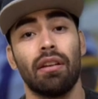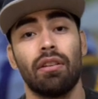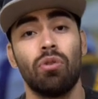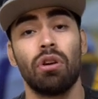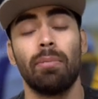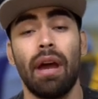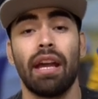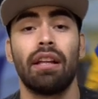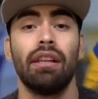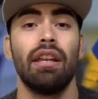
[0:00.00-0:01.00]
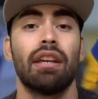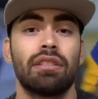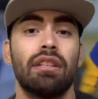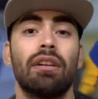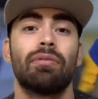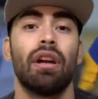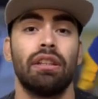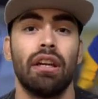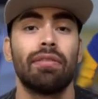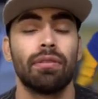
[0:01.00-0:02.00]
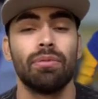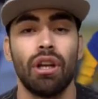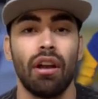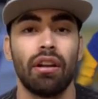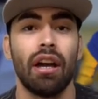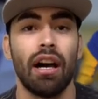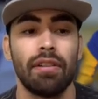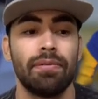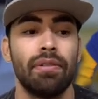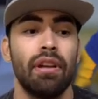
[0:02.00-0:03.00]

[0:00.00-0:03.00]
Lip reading: quarterback clinic stuff right there from Jared Goff.